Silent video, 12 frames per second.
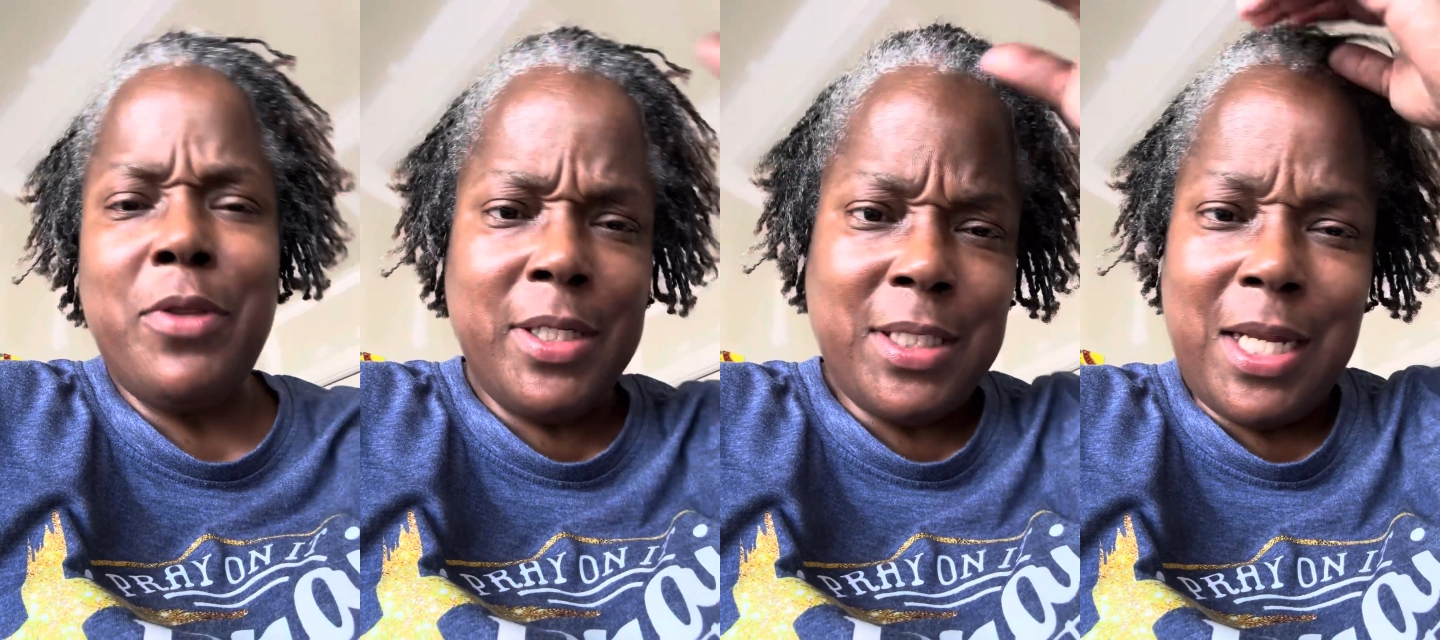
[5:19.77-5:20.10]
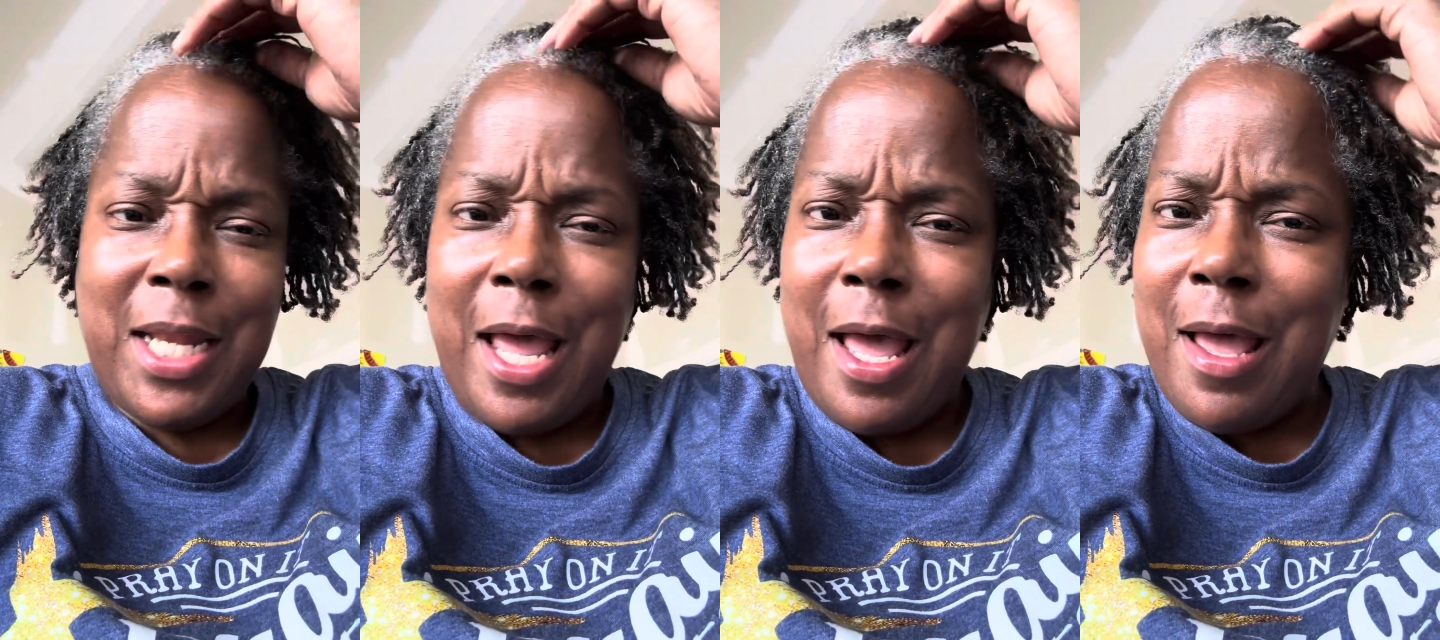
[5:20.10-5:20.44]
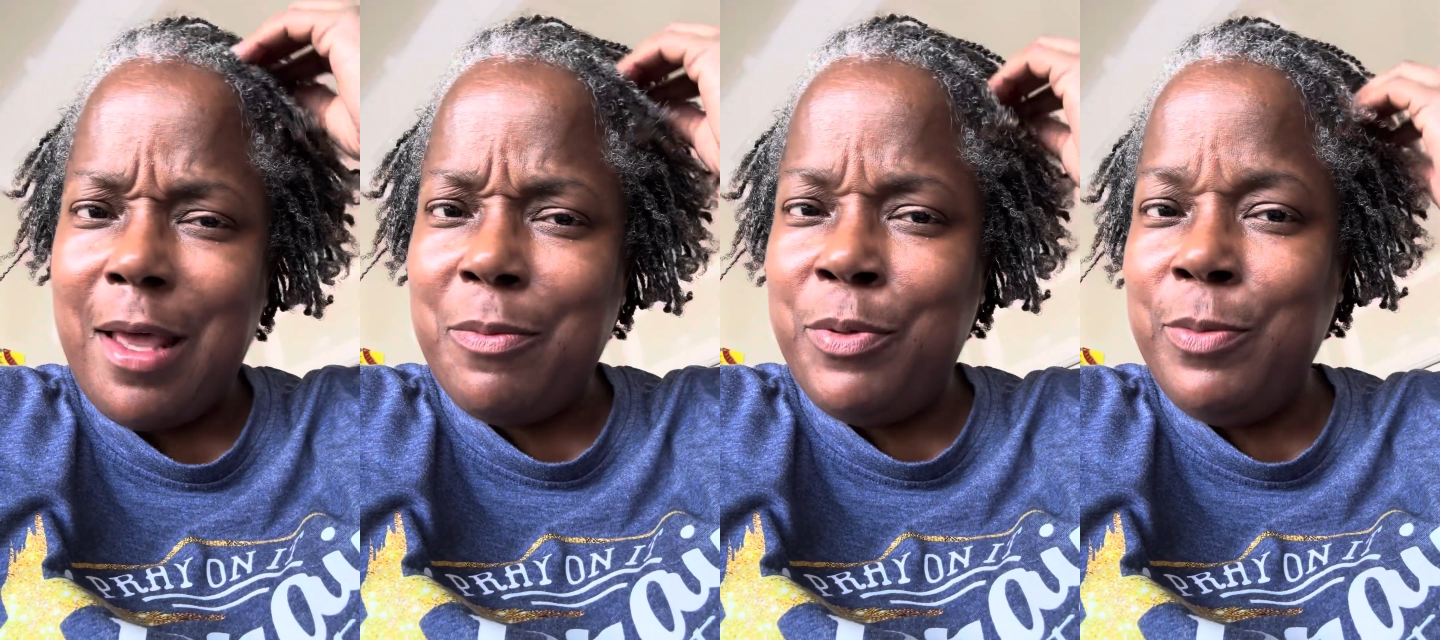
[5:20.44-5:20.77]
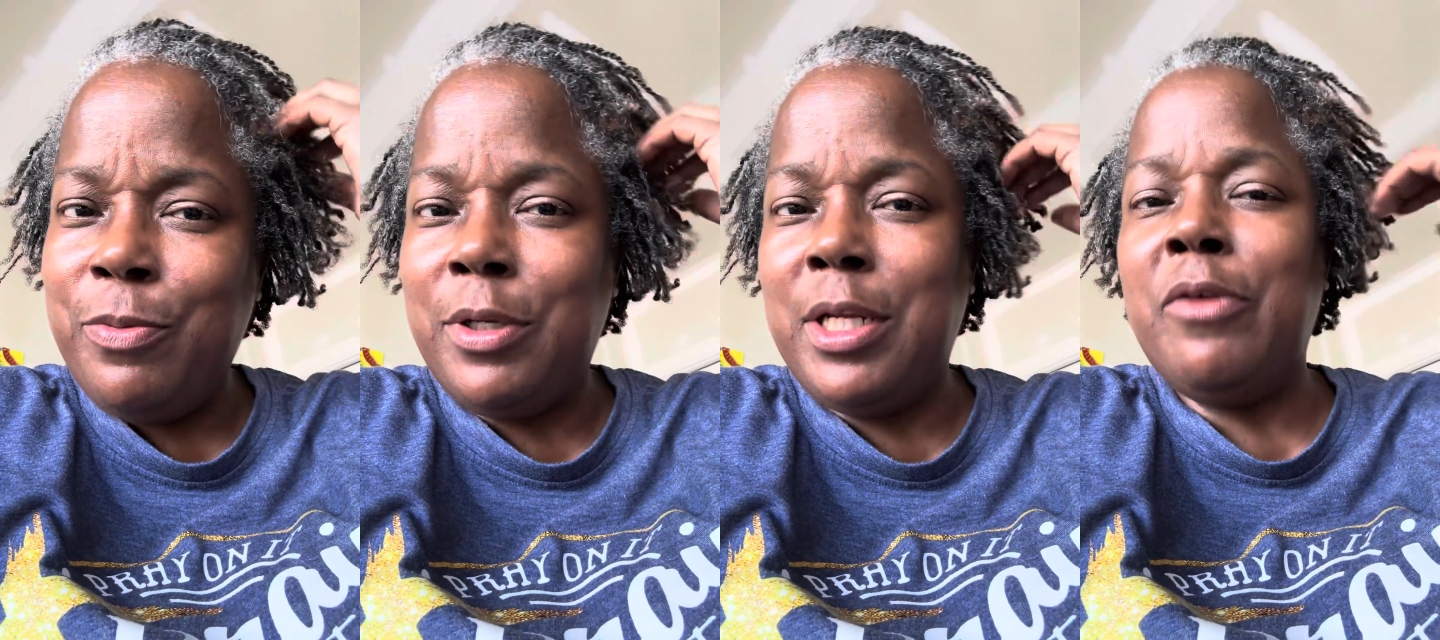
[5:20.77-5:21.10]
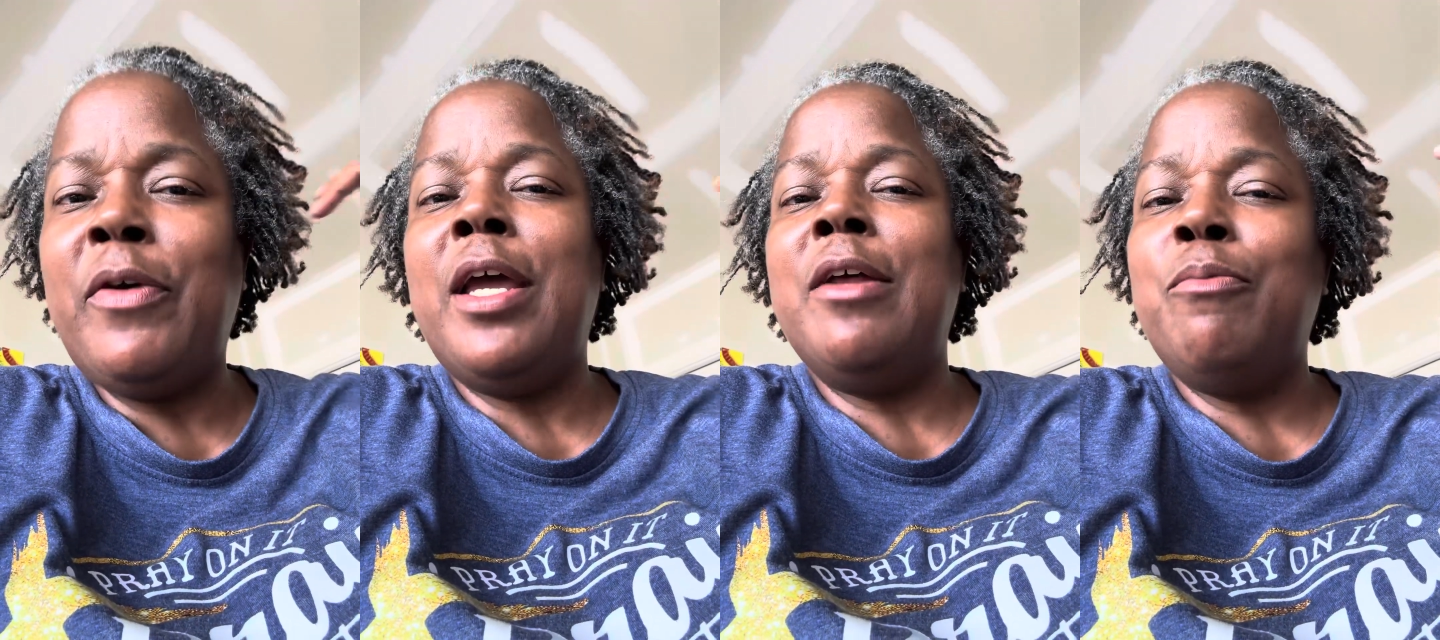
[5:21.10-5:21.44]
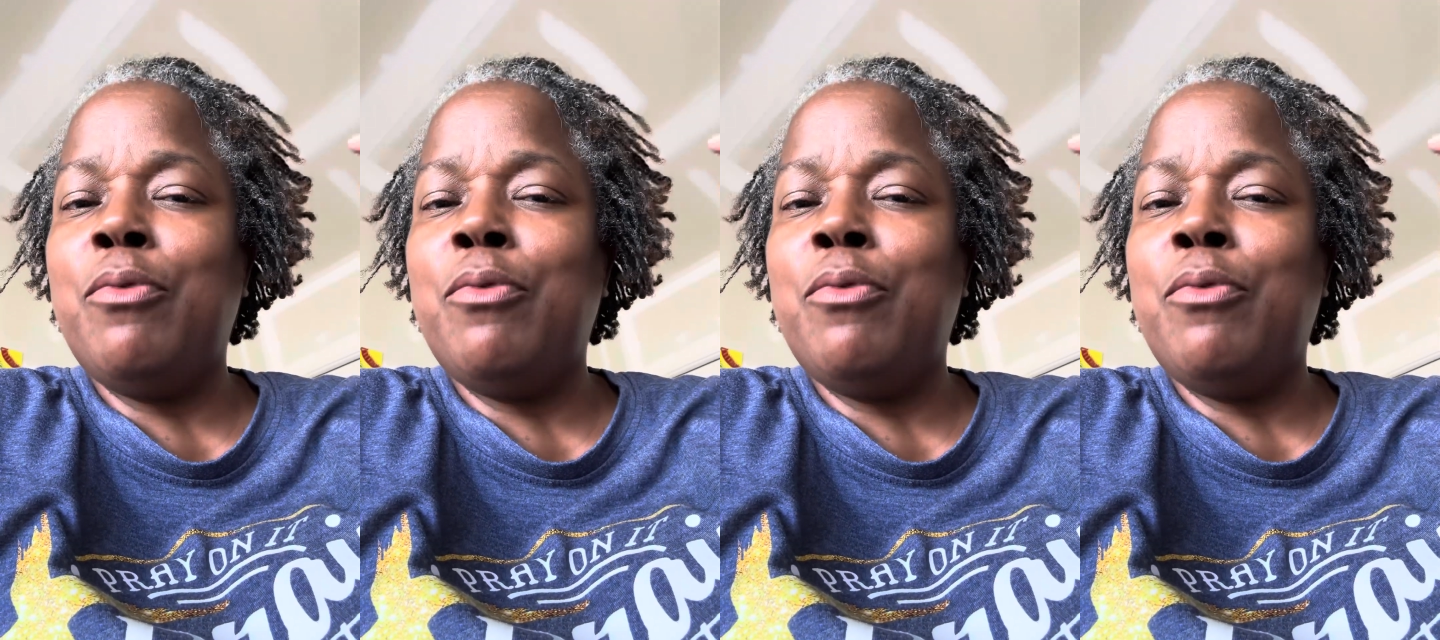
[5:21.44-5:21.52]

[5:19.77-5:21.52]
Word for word: there's a lot of people that have had